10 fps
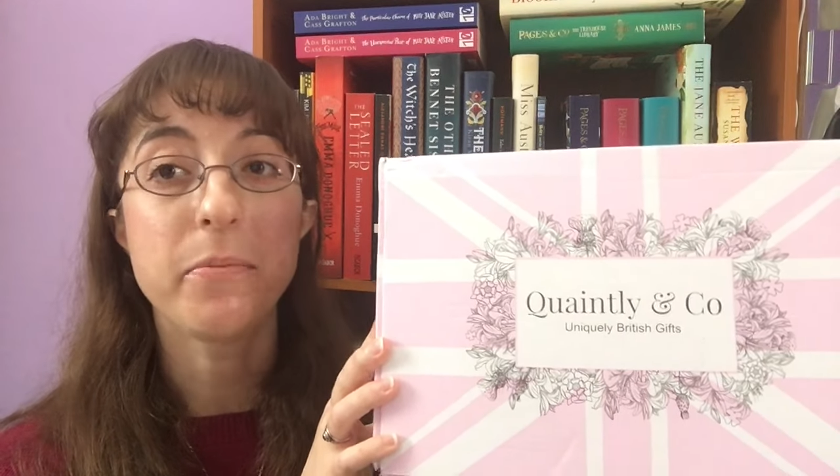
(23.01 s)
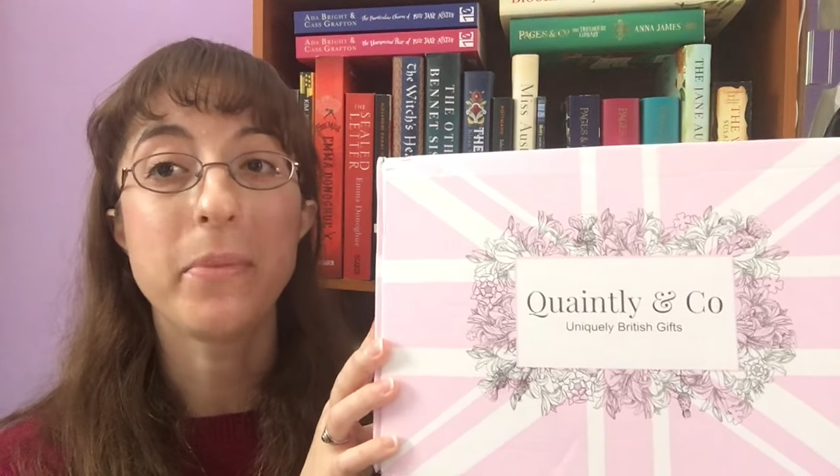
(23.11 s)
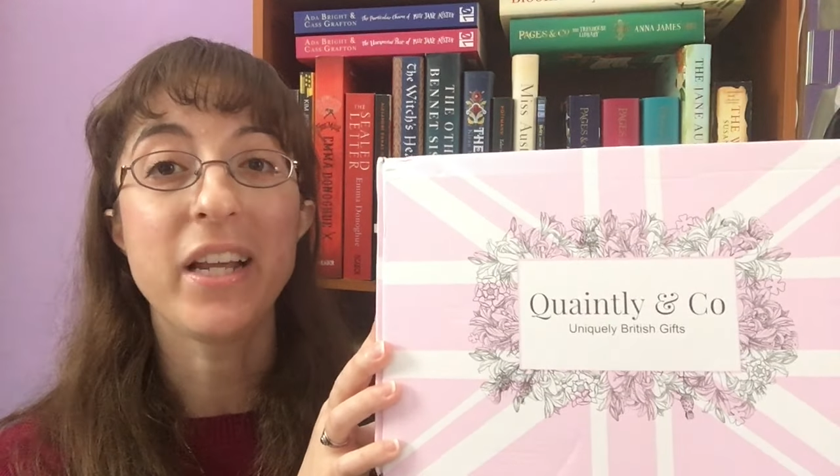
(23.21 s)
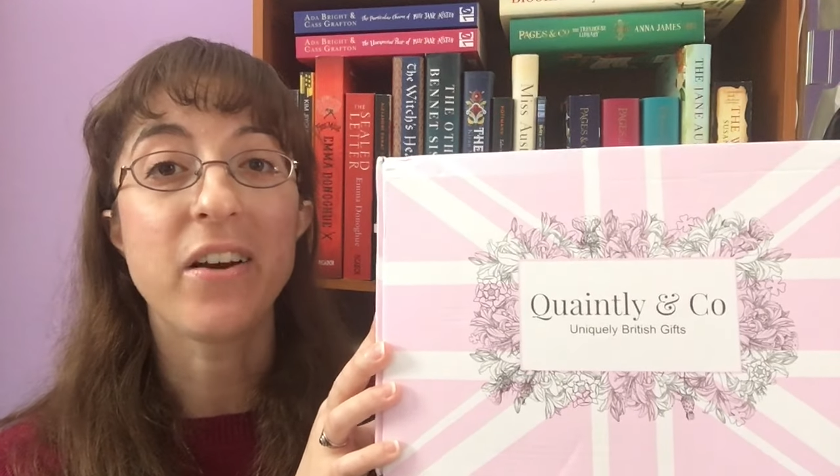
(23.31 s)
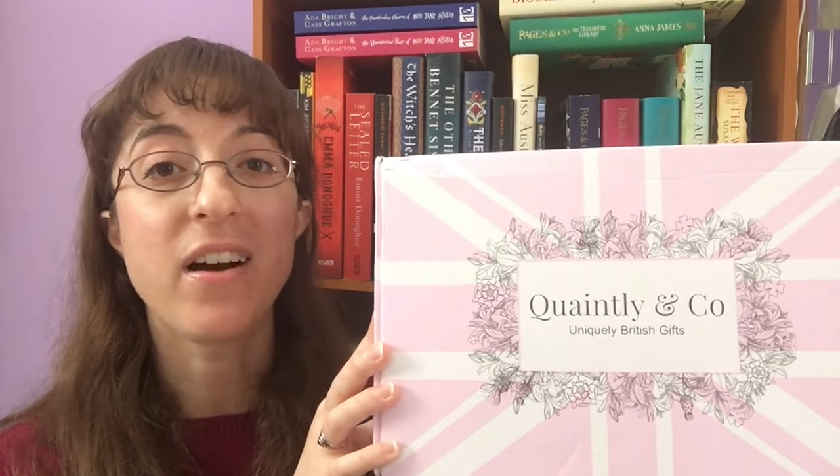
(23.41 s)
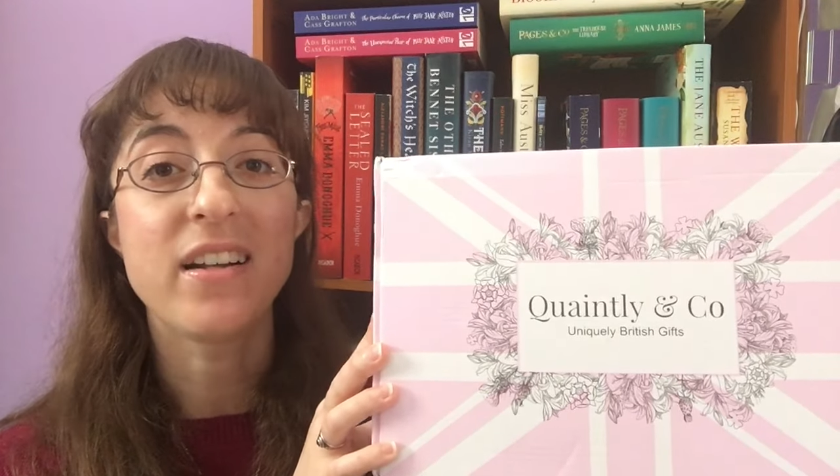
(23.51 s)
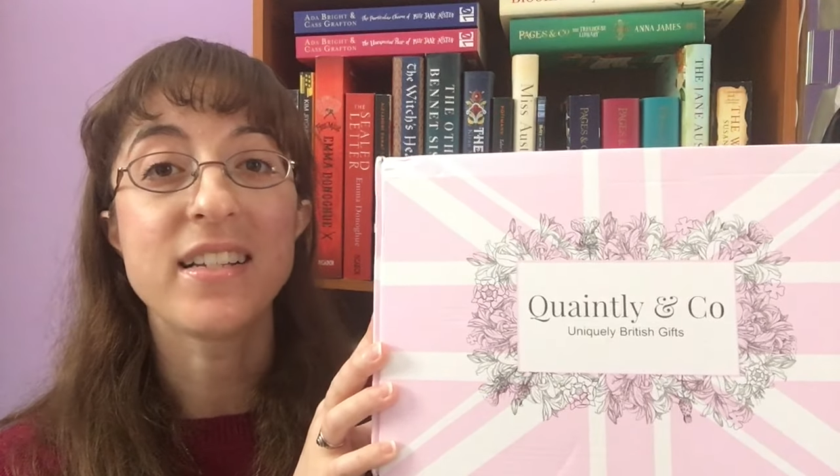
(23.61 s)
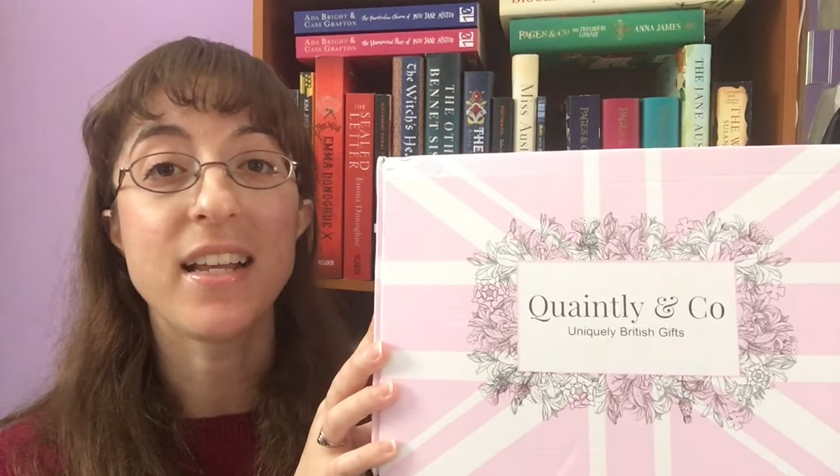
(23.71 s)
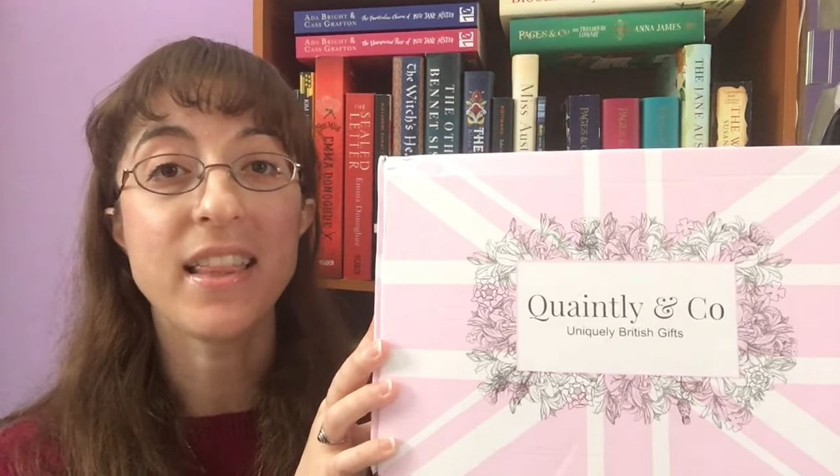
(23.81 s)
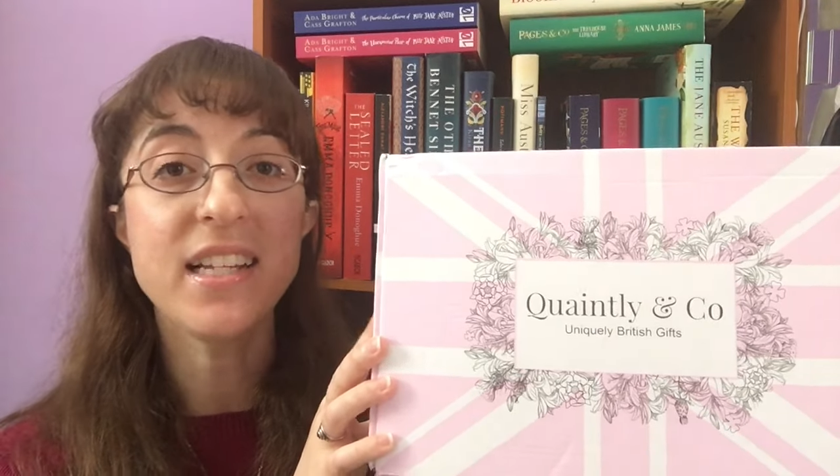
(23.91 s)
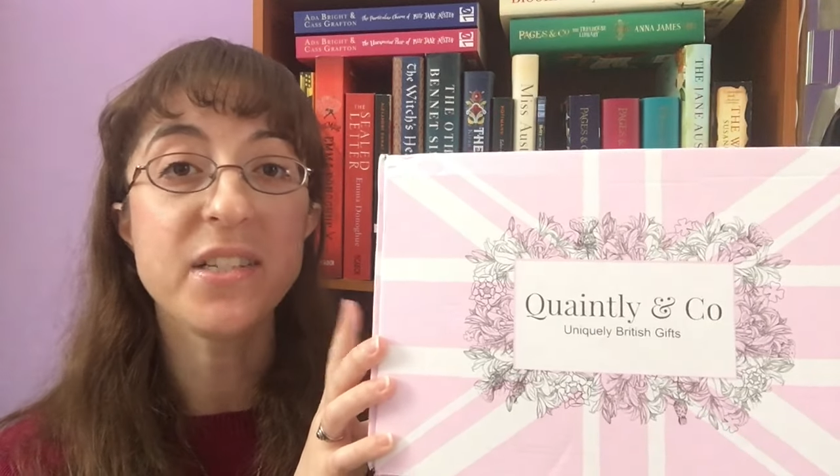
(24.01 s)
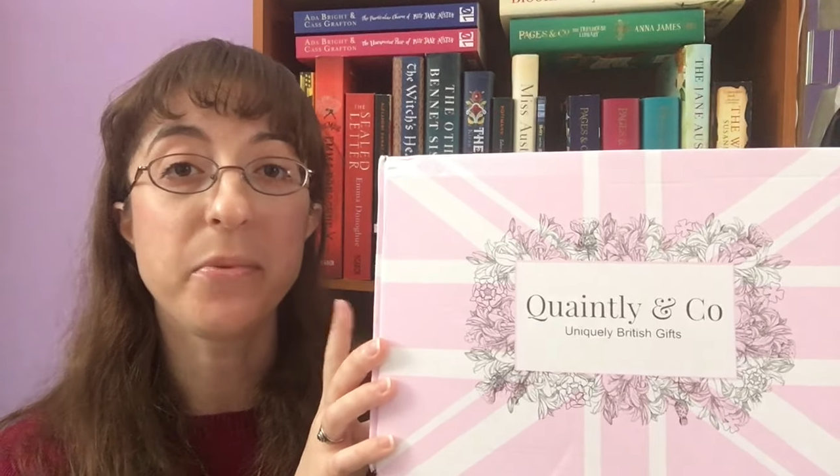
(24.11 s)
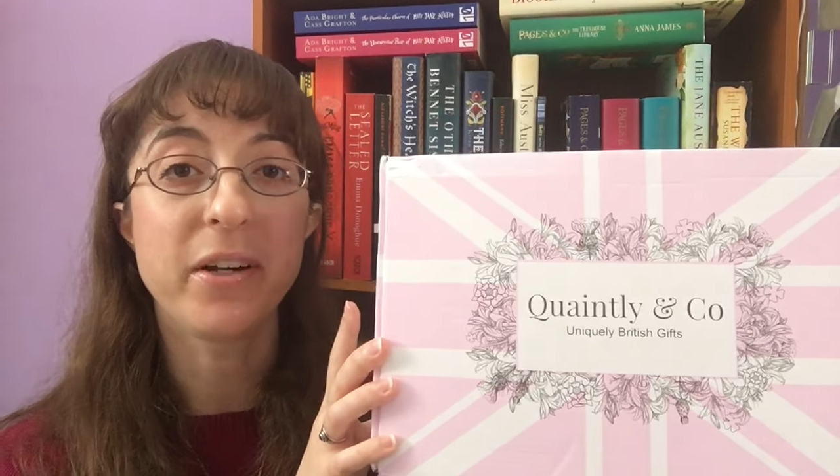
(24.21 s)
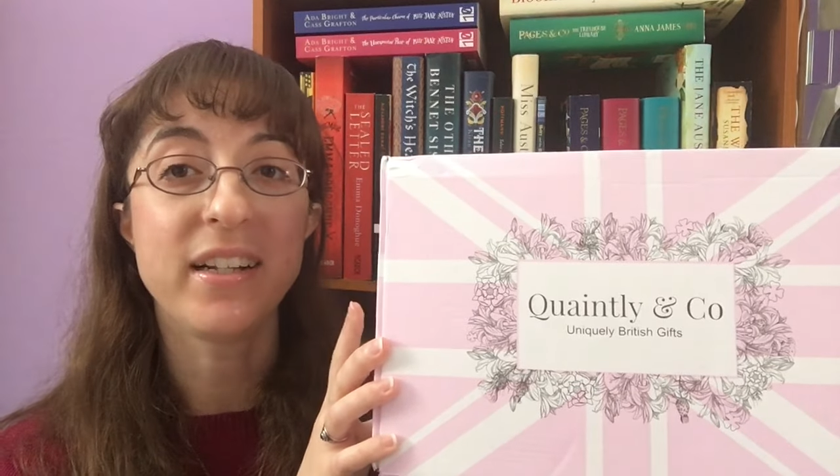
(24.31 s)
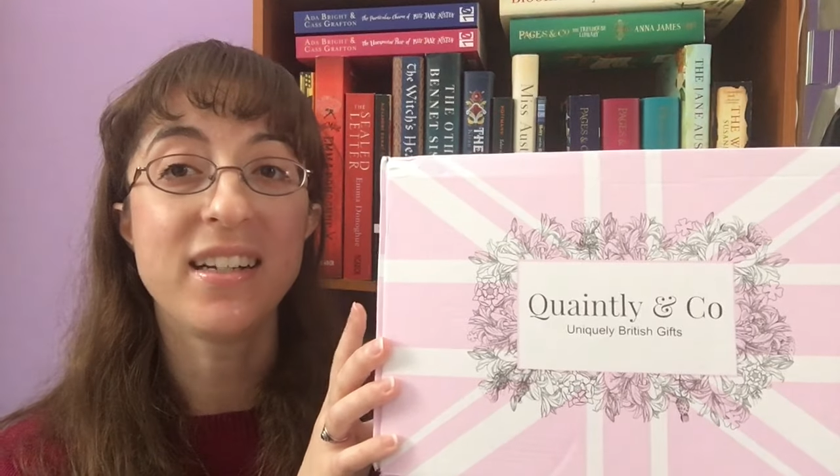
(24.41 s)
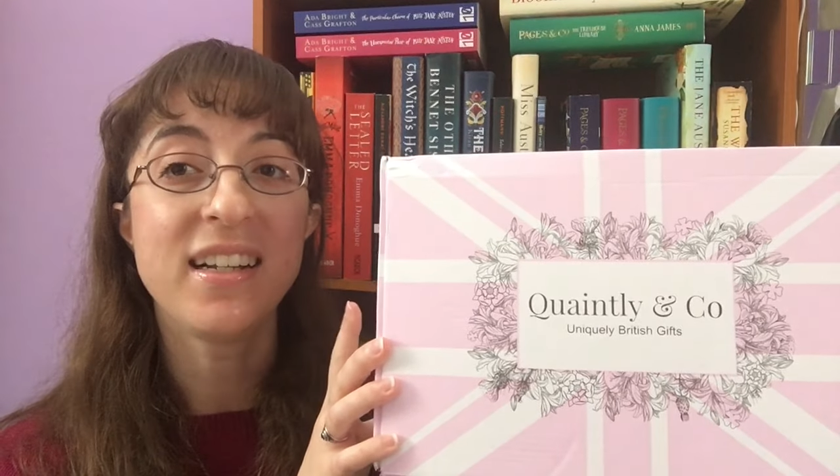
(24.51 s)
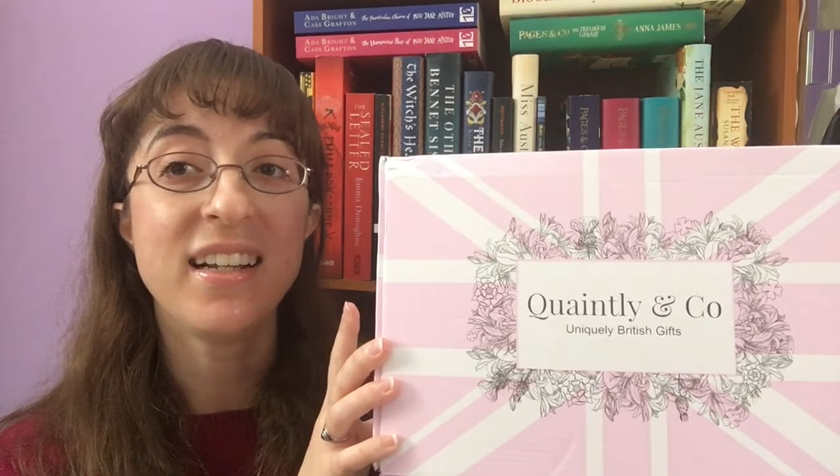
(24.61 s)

because this one